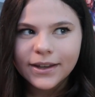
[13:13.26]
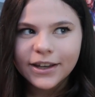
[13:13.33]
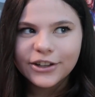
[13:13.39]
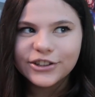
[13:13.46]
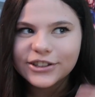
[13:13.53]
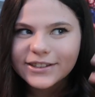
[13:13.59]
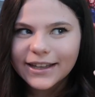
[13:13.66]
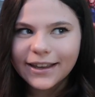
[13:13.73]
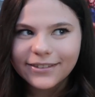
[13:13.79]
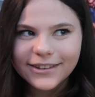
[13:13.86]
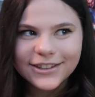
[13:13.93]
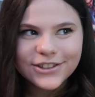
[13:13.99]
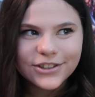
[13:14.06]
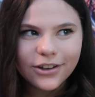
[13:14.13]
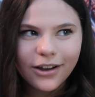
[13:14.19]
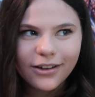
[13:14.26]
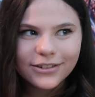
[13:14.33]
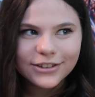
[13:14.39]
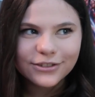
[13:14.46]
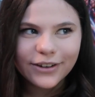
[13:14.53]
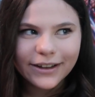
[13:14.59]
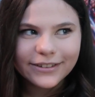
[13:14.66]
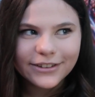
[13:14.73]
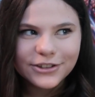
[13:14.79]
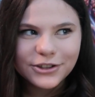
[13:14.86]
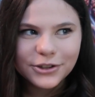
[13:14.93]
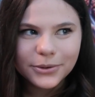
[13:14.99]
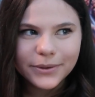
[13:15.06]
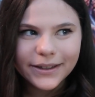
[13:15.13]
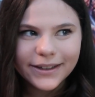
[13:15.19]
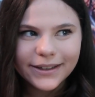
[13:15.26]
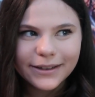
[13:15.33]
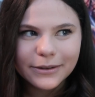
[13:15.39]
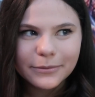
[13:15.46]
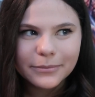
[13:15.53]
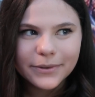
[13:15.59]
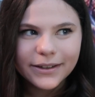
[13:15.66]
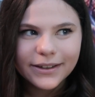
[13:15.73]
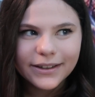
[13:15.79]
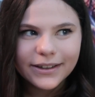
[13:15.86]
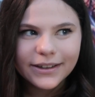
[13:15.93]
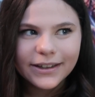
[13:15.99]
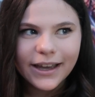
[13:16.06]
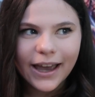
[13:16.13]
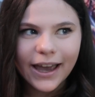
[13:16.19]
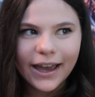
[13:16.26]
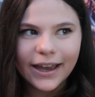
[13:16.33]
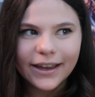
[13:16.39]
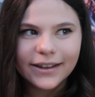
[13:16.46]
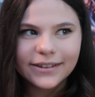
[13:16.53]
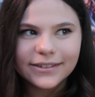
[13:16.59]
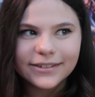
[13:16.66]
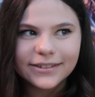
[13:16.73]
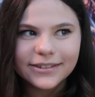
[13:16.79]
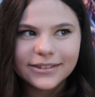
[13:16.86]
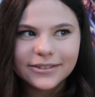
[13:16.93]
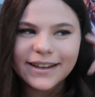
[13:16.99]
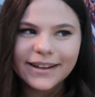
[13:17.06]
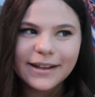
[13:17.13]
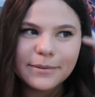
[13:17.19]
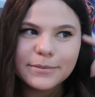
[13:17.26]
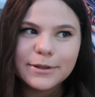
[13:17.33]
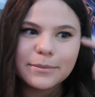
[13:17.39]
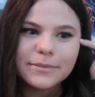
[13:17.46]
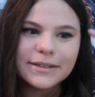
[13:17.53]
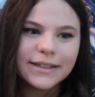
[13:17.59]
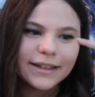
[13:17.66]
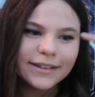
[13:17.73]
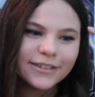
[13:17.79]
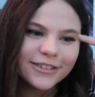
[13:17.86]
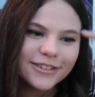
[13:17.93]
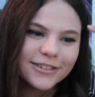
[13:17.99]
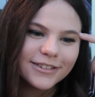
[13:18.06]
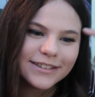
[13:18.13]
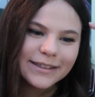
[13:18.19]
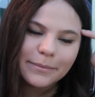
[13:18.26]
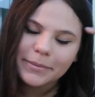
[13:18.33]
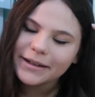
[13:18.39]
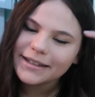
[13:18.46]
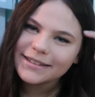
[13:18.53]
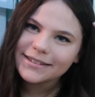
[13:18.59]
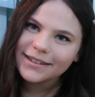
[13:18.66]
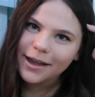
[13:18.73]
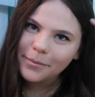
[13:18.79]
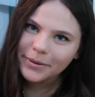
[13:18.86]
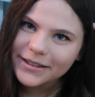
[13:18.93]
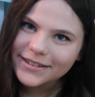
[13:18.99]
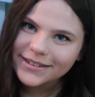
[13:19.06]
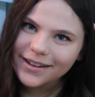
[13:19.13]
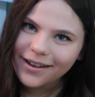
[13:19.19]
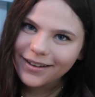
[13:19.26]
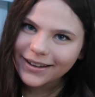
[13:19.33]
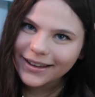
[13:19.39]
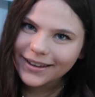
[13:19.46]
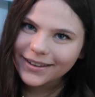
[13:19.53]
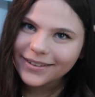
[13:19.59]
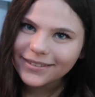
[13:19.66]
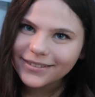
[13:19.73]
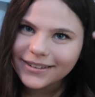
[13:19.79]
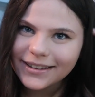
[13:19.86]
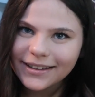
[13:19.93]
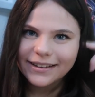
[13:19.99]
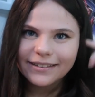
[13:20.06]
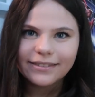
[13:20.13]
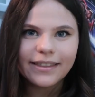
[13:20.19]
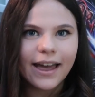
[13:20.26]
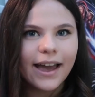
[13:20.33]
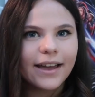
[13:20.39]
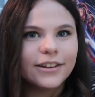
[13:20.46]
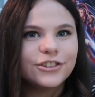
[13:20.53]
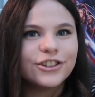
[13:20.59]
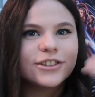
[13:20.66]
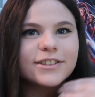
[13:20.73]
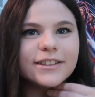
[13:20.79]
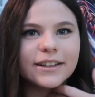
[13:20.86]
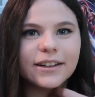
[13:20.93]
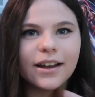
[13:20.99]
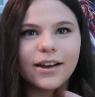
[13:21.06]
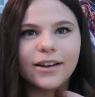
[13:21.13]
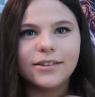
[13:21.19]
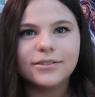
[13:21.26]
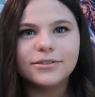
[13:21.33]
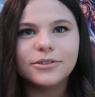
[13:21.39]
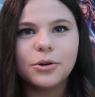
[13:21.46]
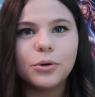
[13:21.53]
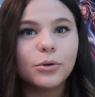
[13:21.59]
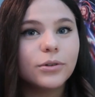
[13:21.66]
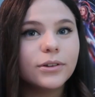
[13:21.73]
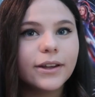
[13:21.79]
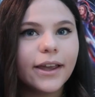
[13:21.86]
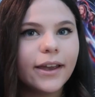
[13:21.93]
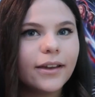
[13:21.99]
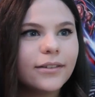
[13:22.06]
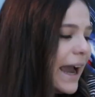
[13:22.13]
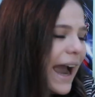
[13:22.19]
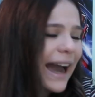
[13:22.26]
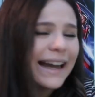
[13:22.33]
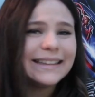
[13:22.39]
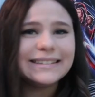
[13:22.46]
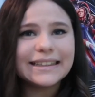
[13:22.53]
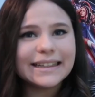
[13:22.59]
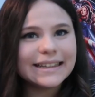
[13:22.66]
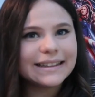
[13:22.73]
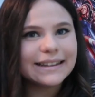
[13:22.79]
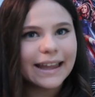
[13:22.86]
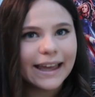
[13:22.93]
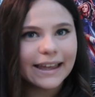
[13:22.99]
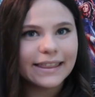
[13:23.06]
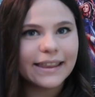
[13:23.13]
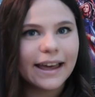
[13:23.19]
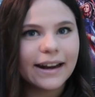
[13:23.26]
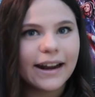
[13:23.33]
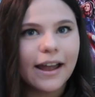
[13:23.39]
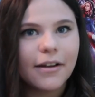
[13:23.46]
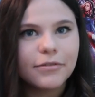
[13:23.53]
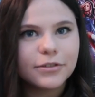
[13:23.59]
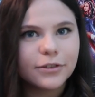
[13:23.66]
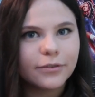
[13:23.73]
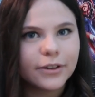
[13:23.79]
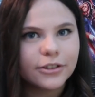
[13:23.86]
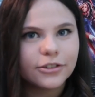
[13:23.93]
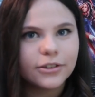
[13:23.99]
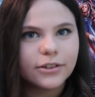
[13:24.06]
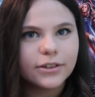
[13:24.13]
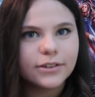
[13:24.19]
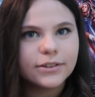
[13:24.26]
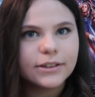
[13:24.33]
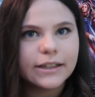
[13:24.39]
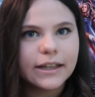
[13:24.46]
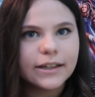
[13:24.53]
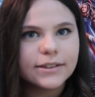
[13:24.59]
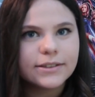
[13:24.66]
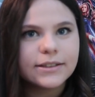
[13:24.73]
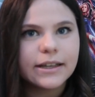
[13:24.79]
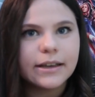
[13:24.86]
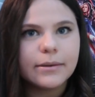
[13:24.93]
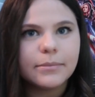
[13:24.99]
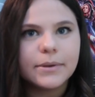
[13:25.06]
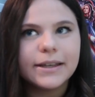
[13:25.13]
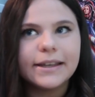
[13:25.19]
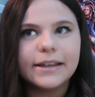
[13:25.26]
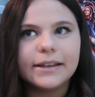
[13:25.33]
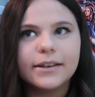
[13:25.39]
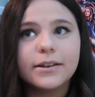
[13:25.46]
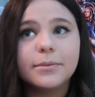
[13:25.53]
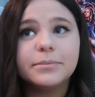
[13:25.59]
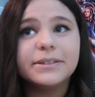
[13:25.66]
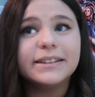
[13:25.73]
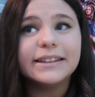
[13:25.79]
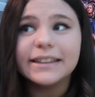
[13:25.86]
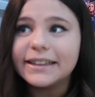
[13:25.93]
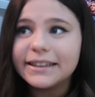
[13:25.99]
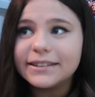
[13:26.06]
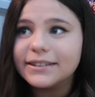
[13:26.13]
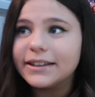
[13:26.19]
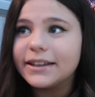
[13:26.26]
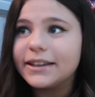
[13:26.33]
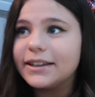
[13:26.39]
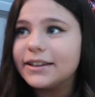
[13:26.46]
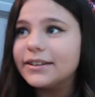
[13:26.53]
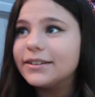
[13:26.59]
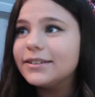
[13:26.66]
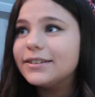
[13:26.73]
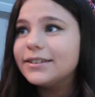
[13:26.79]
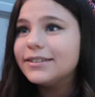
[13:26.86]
he just sang this song directly to him and sent him some signals up in his noggin that just did not correlate. I didn't like that after Victor kissed him, he completely